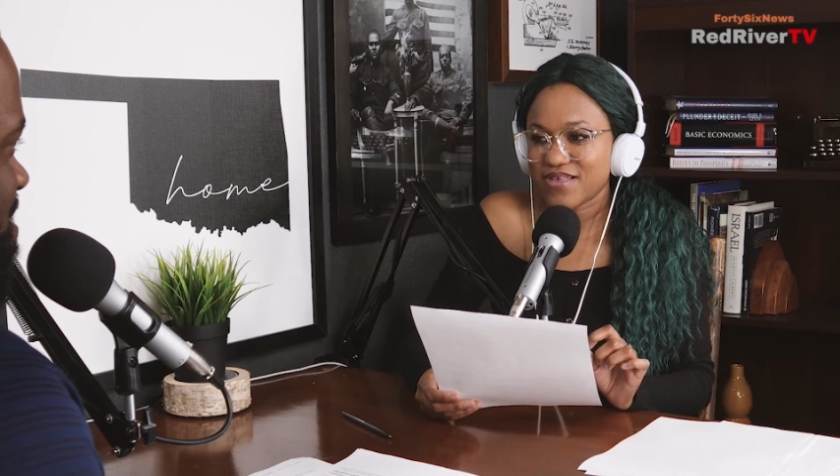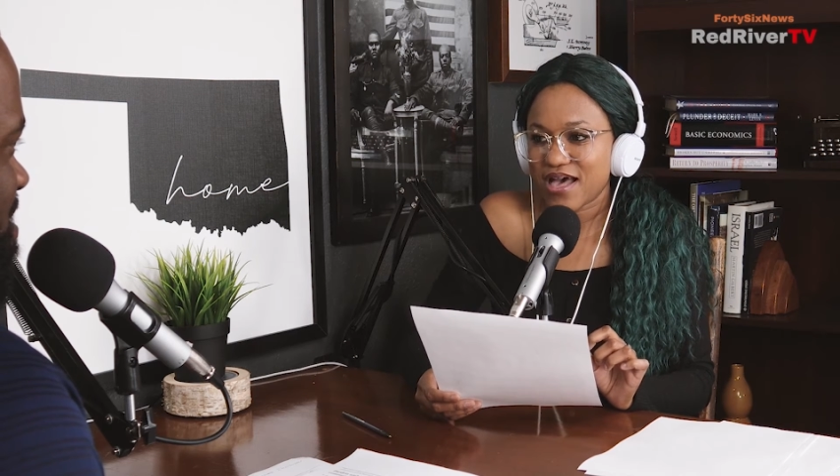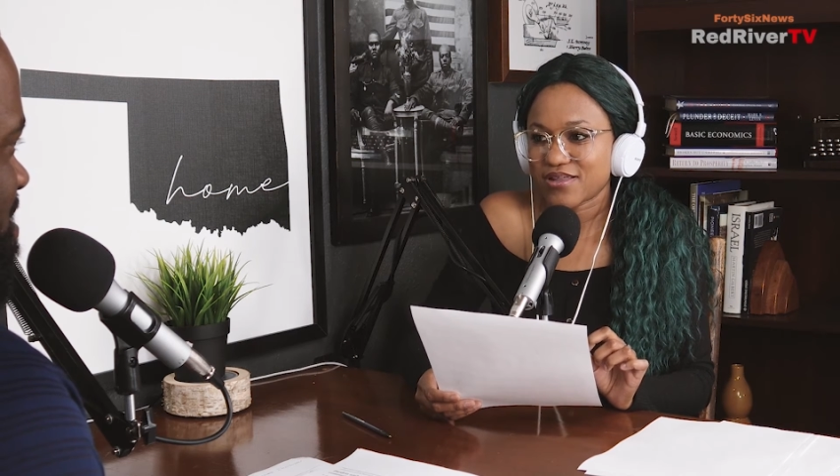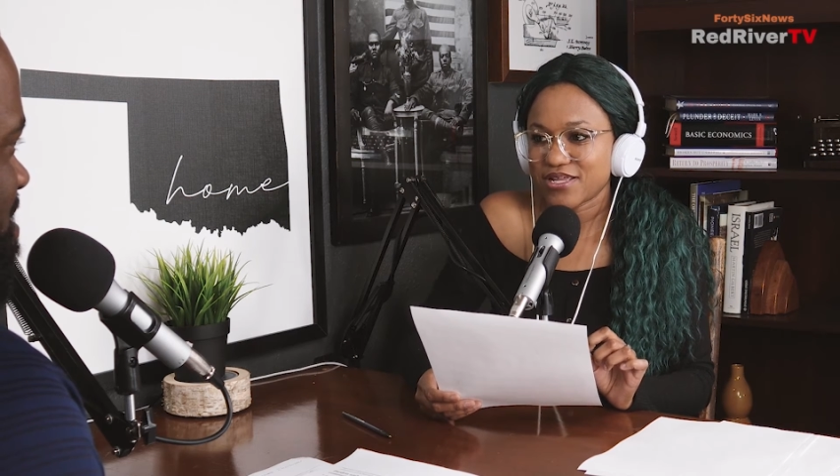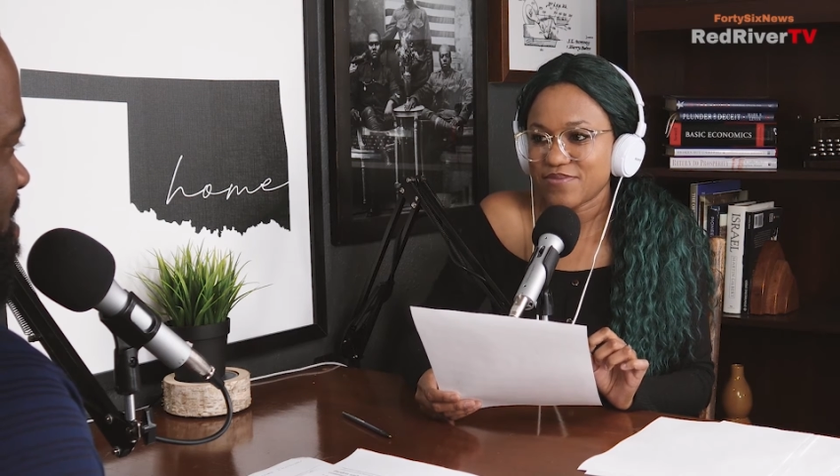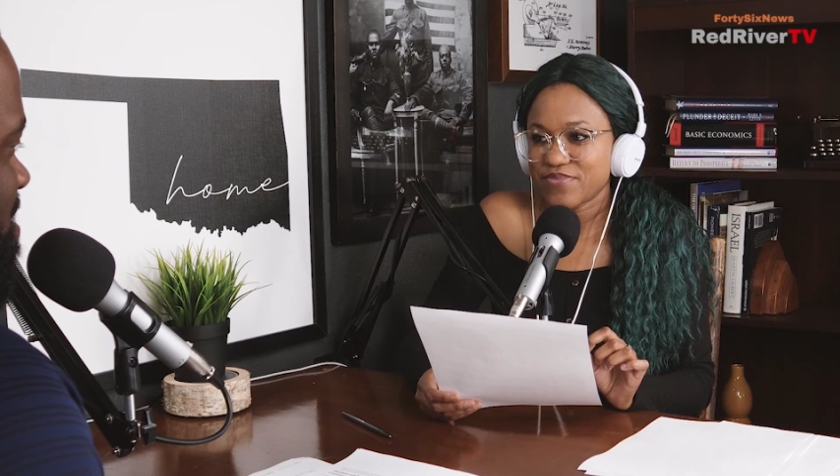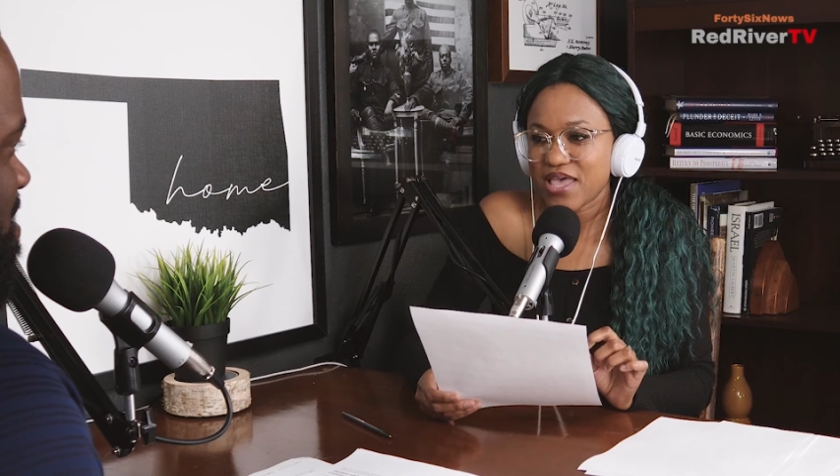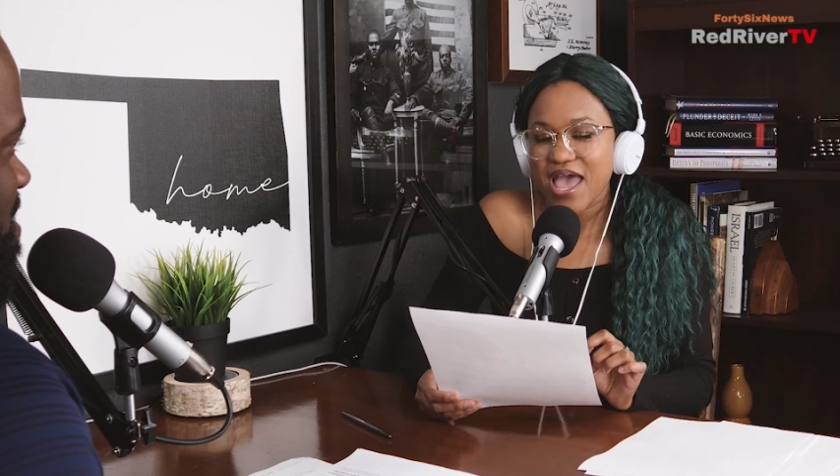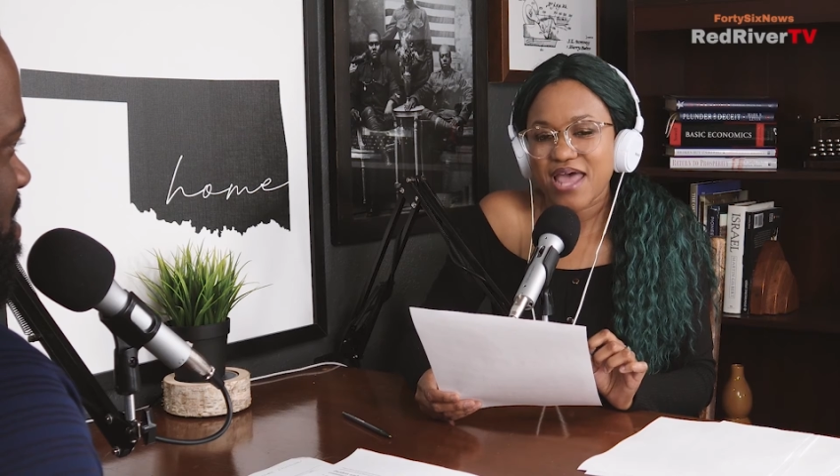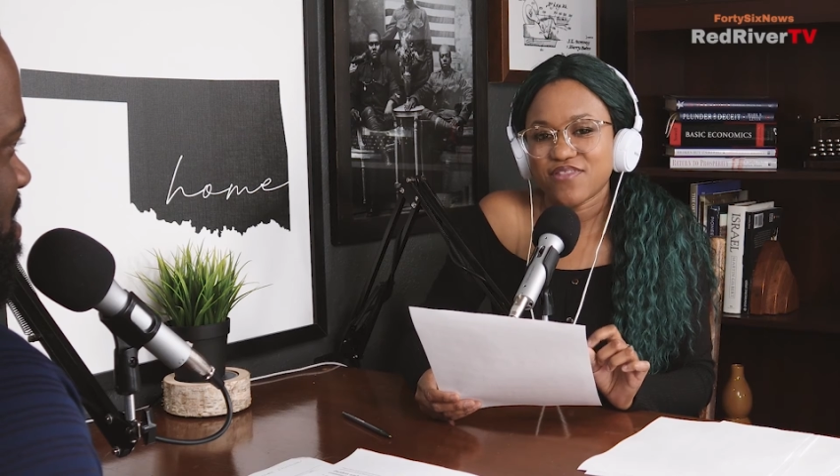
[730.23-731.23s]
Exactly.
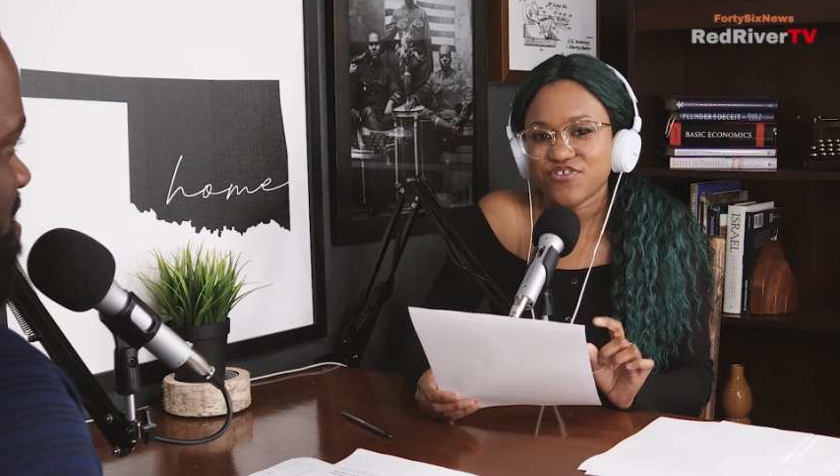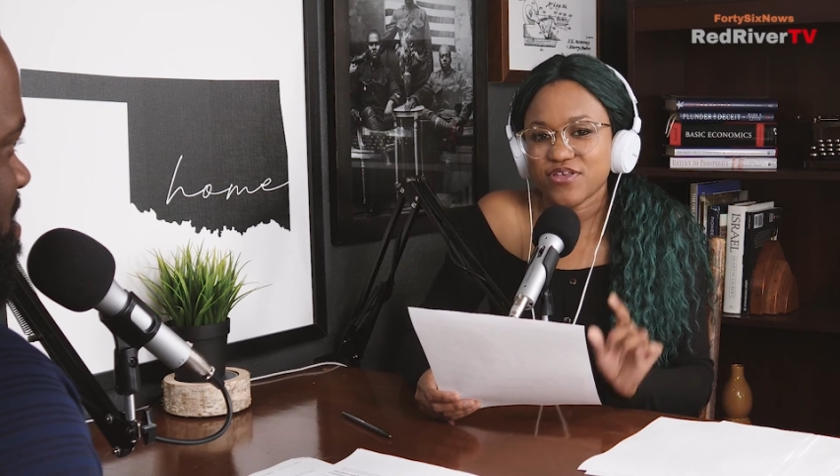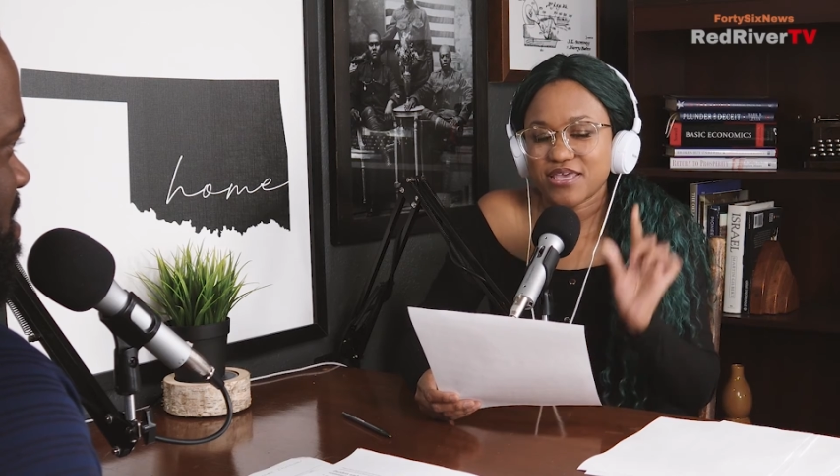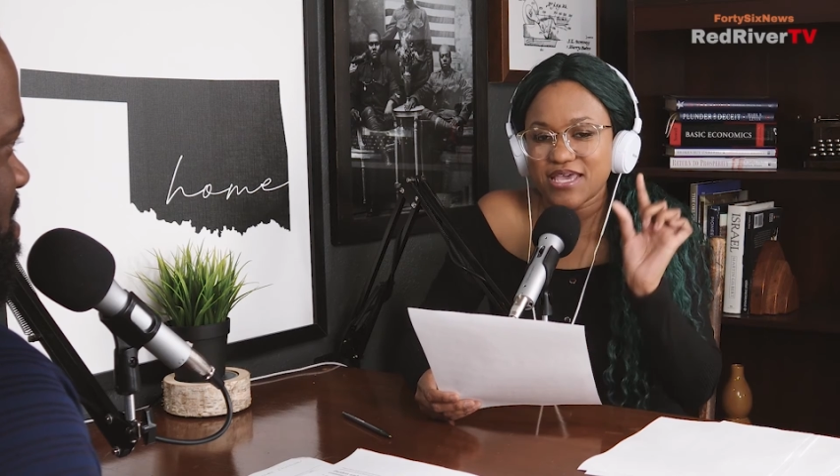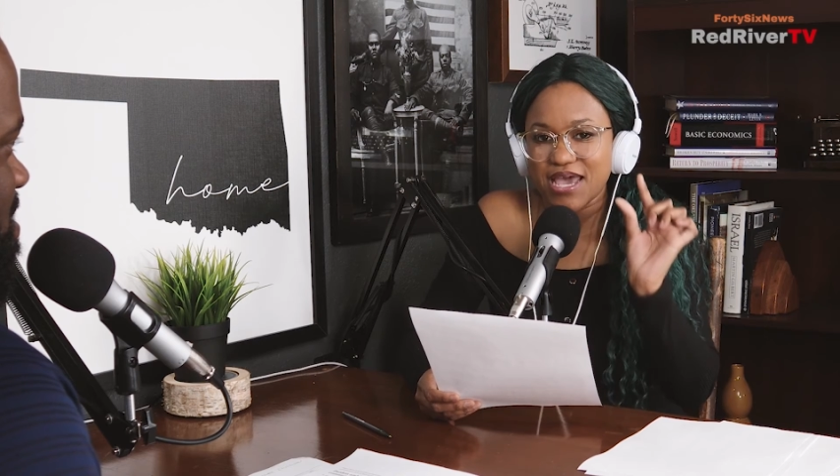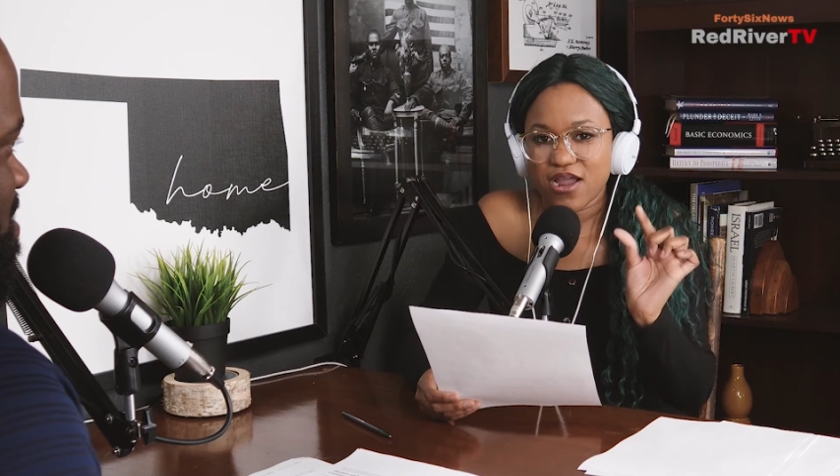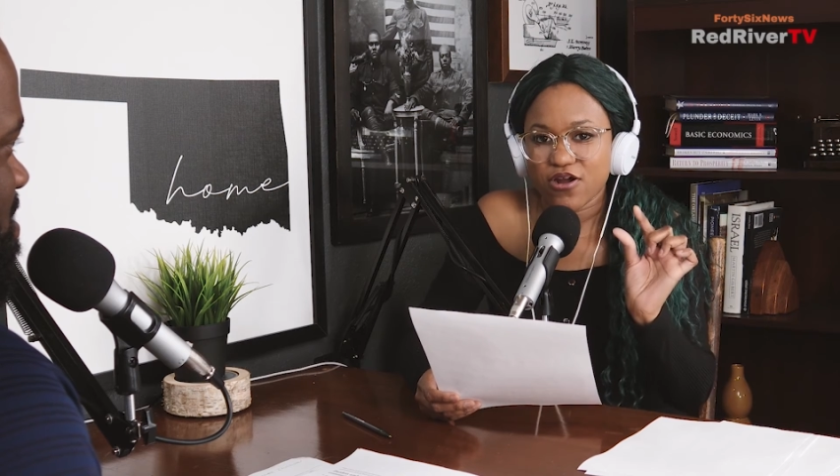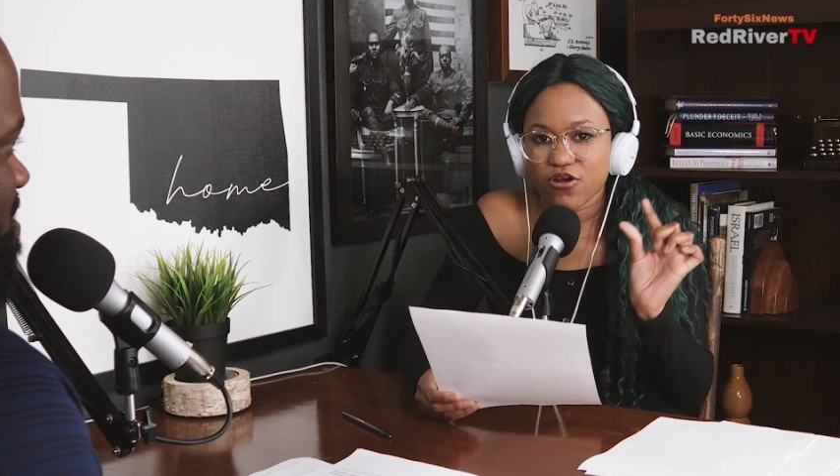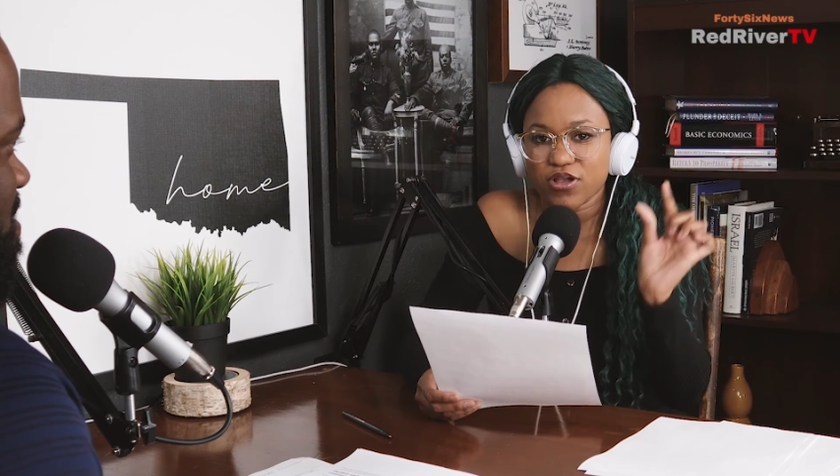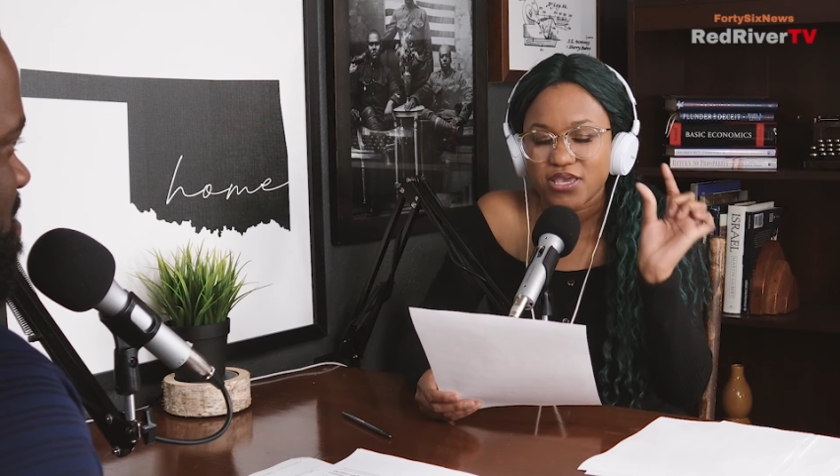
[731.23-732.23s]
And see,
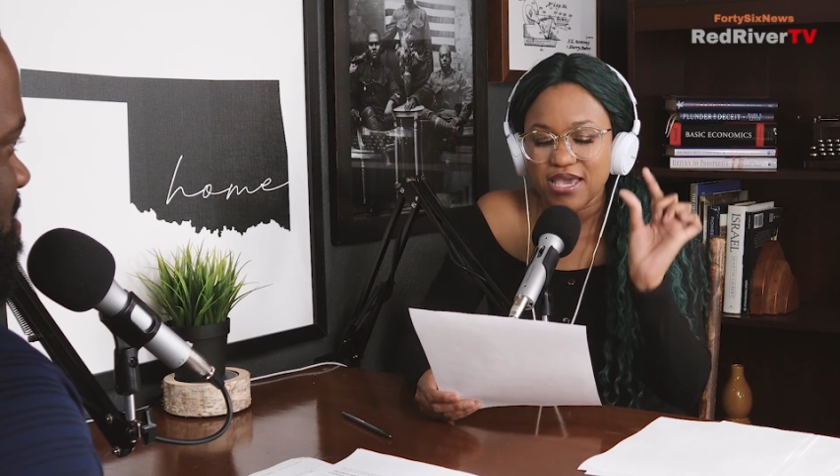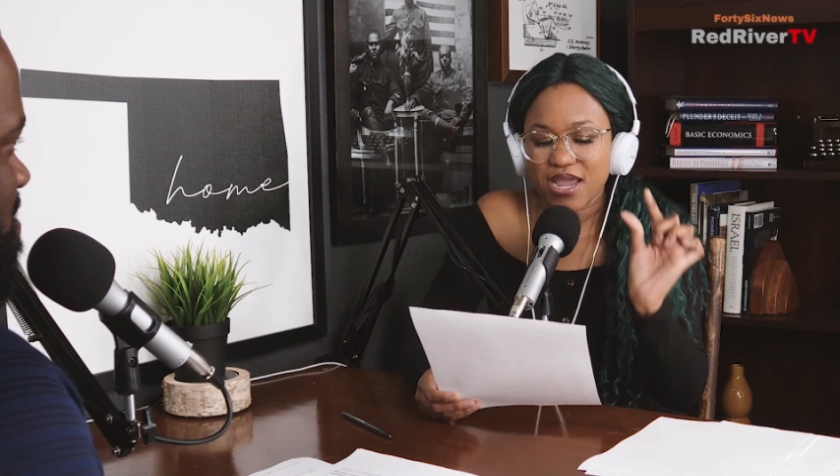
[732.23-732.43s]
care